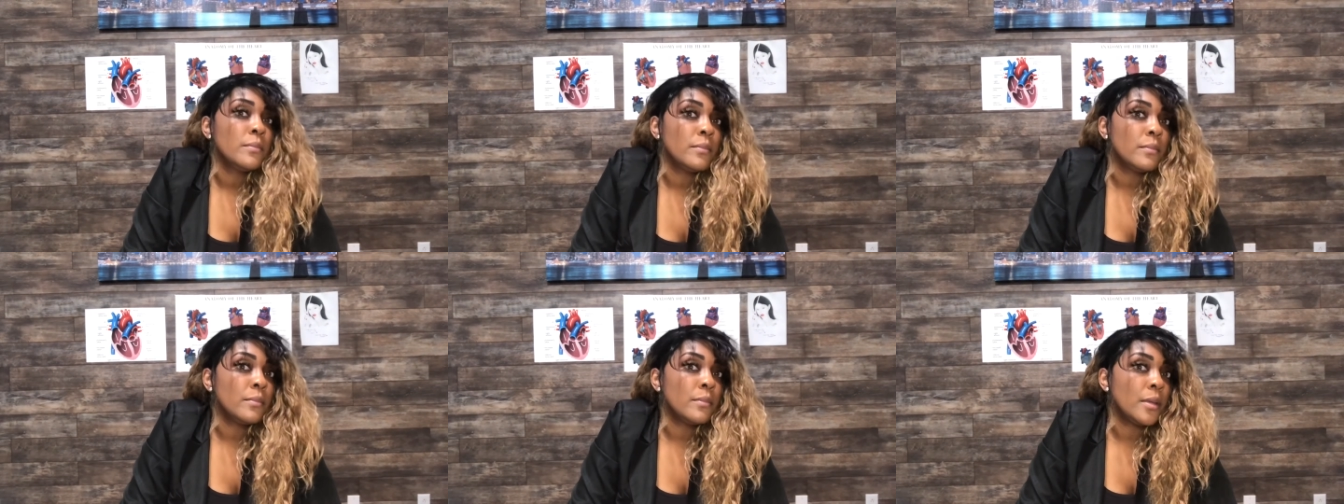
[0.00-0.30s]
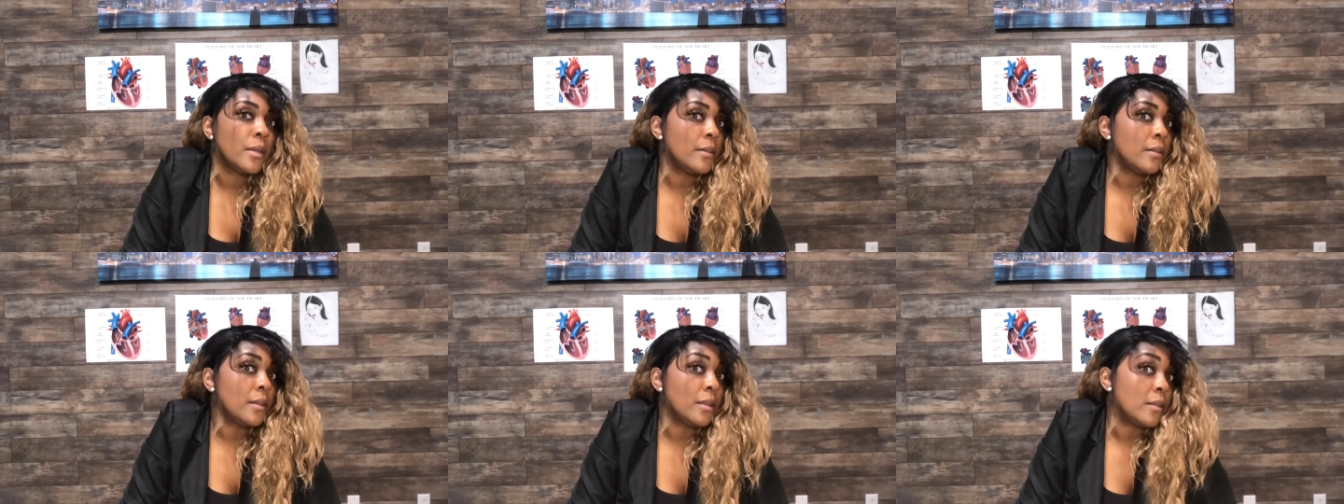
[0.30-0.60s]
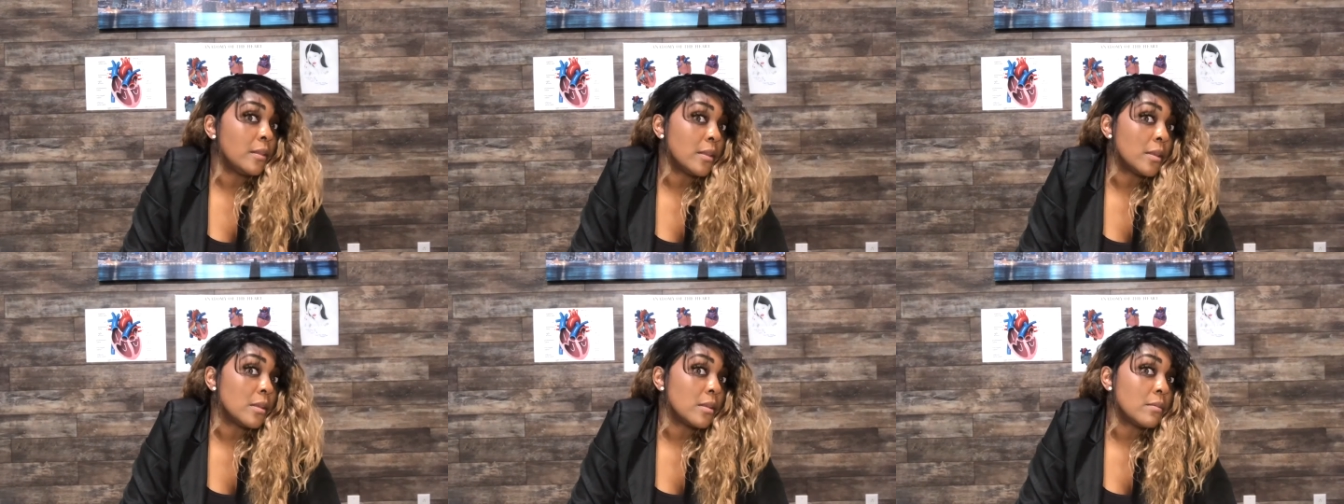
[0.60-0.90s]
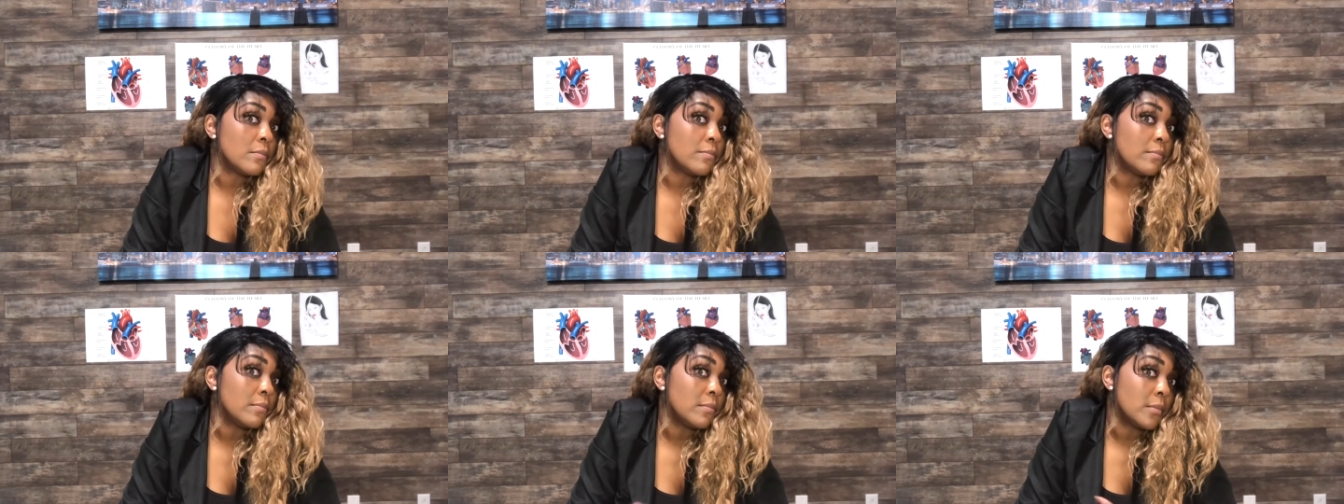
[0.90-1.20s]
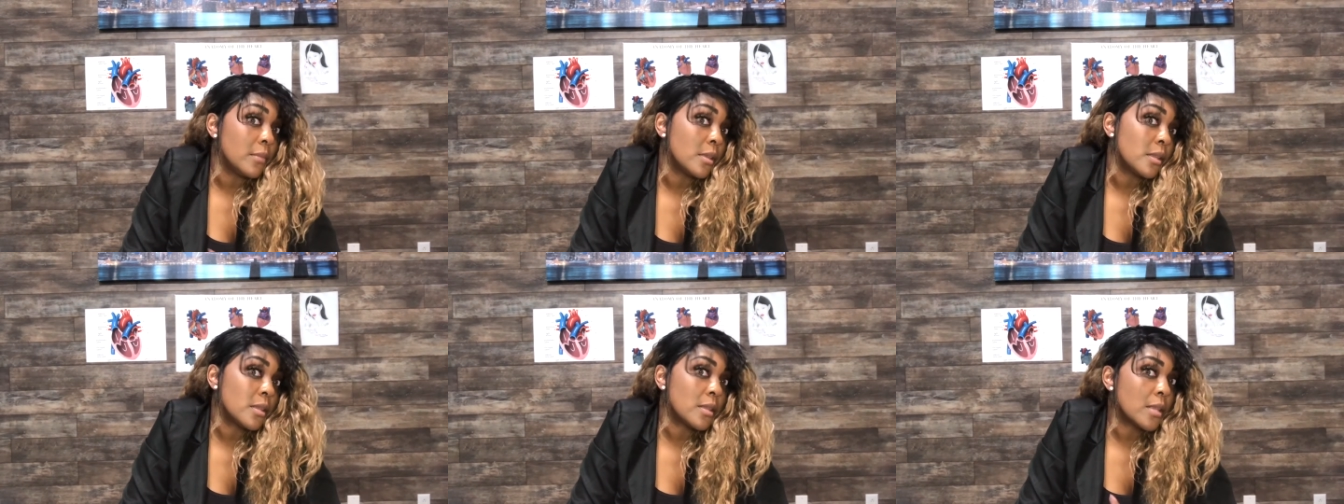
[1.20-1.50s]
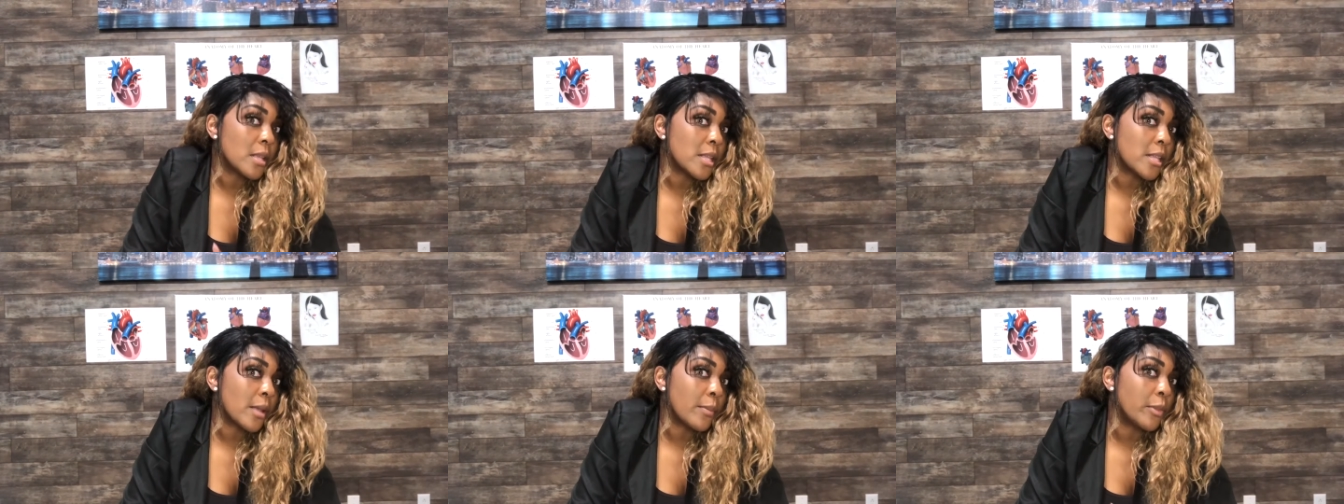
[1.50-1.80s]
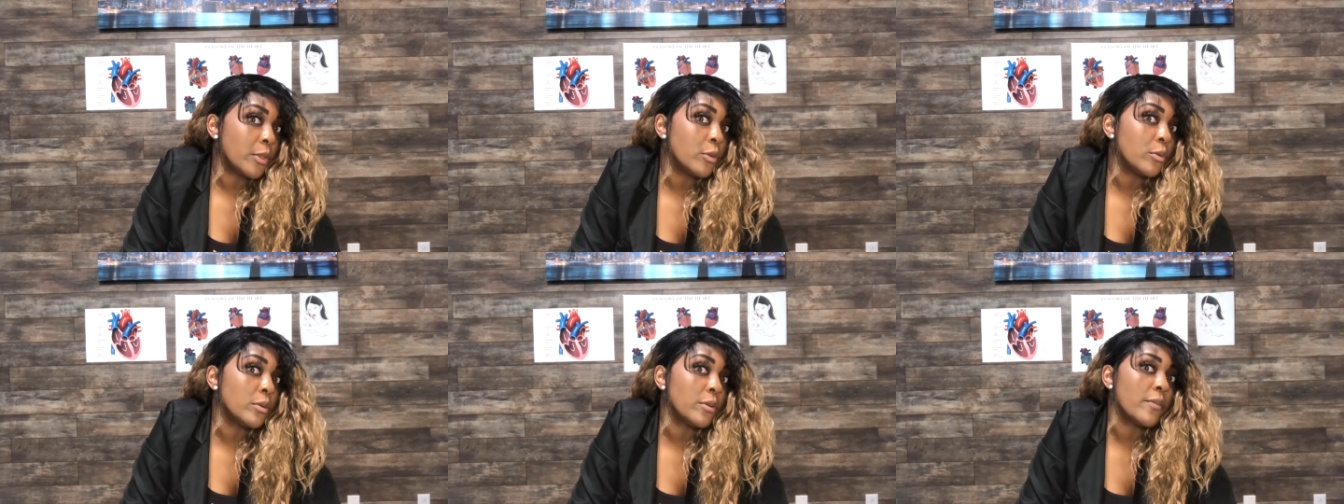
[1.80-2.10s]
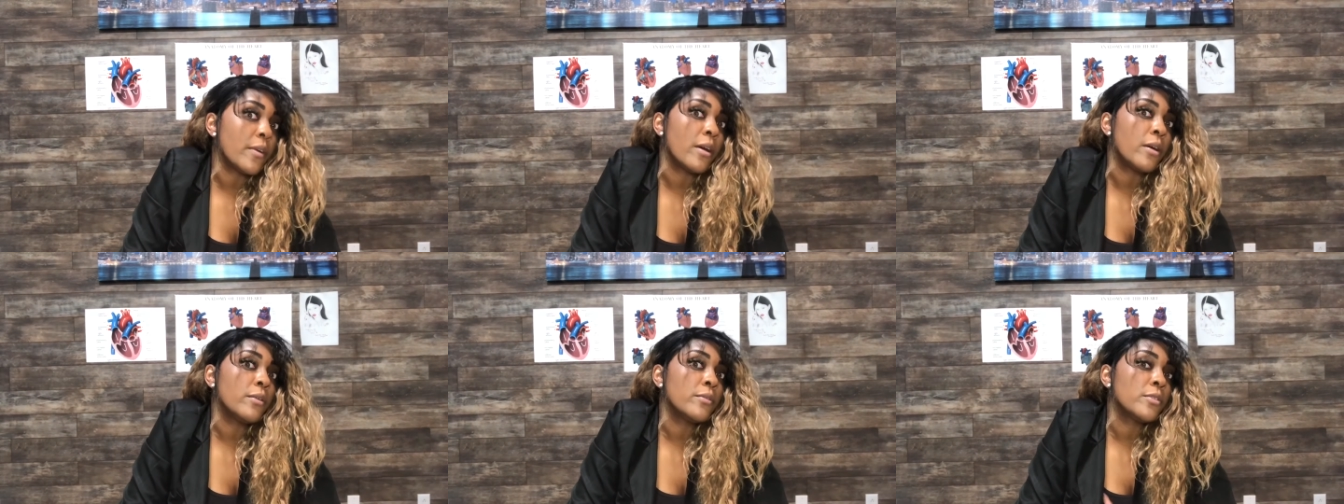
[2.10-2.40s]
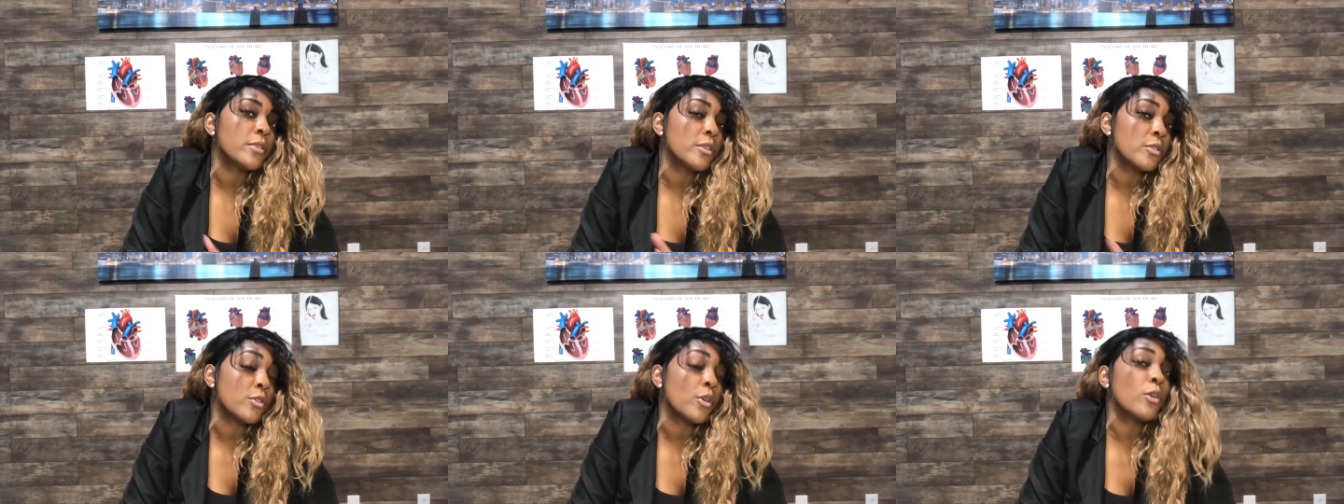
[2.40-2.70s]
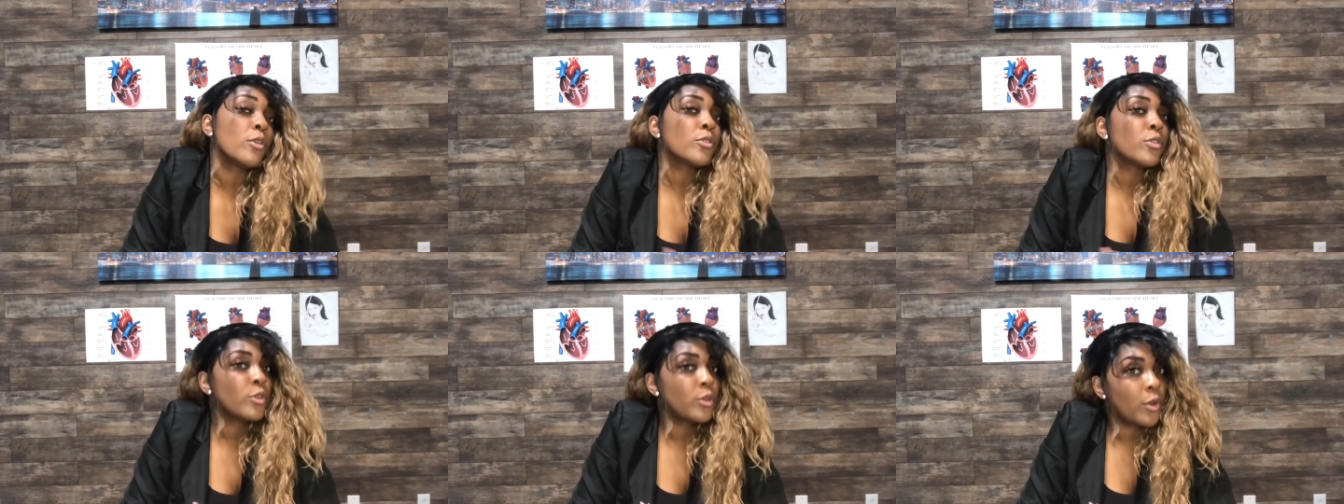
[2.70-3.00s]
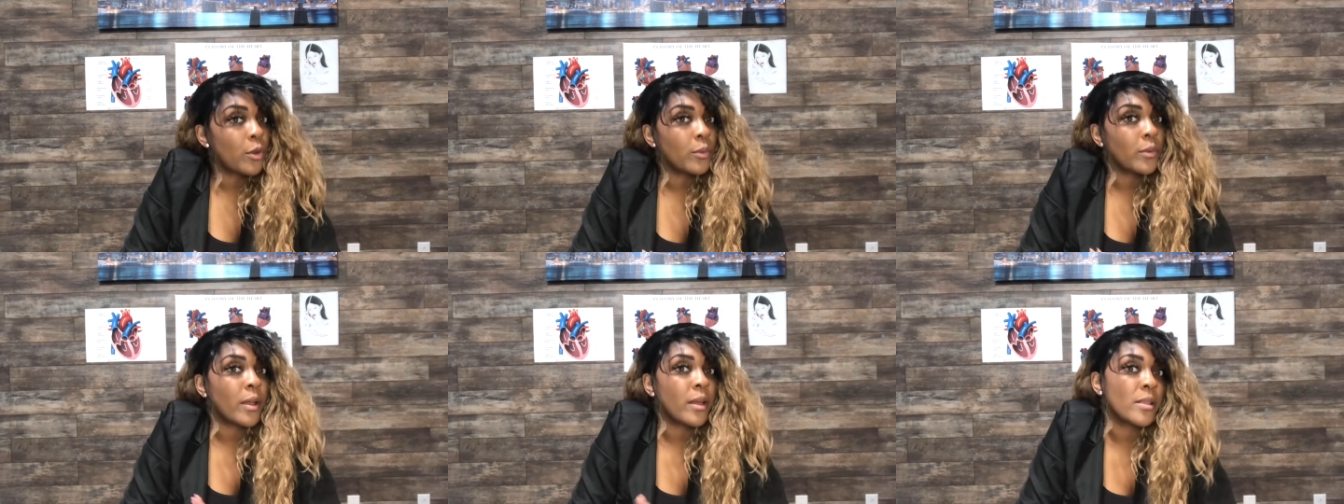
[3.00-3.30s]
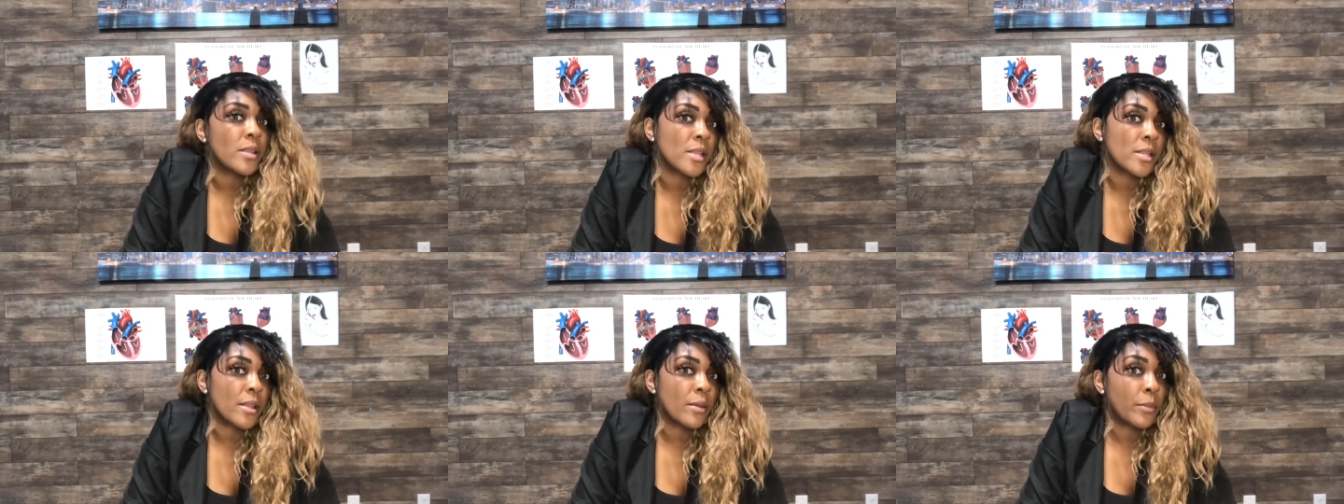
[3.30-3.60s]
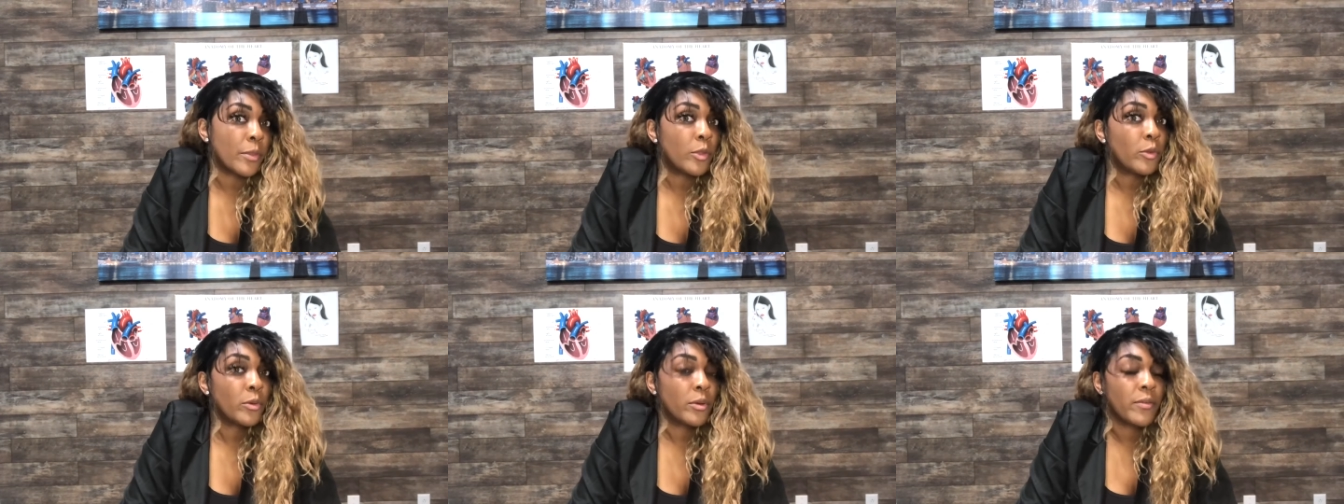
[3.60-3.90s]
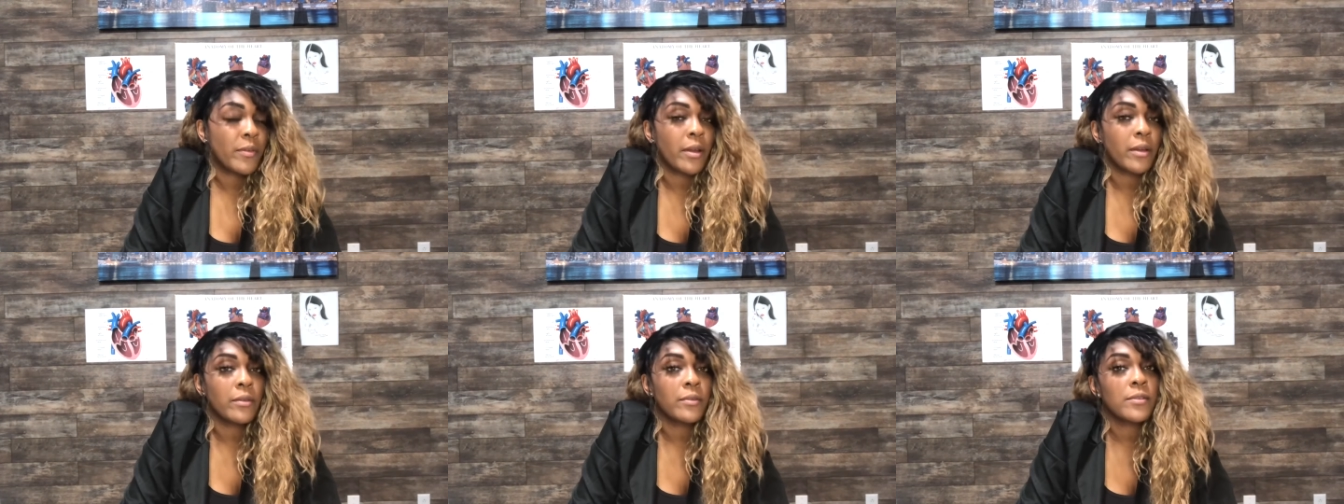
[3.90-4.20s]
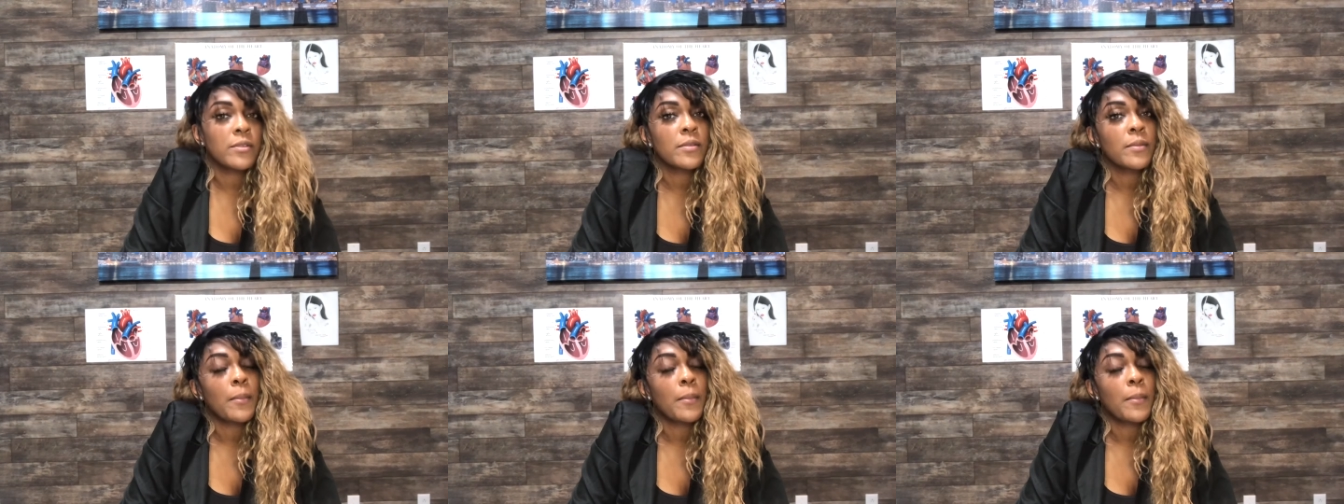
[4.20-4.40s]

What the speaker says: mainly it's the semilunar valves. It's also known as the semilunar valves.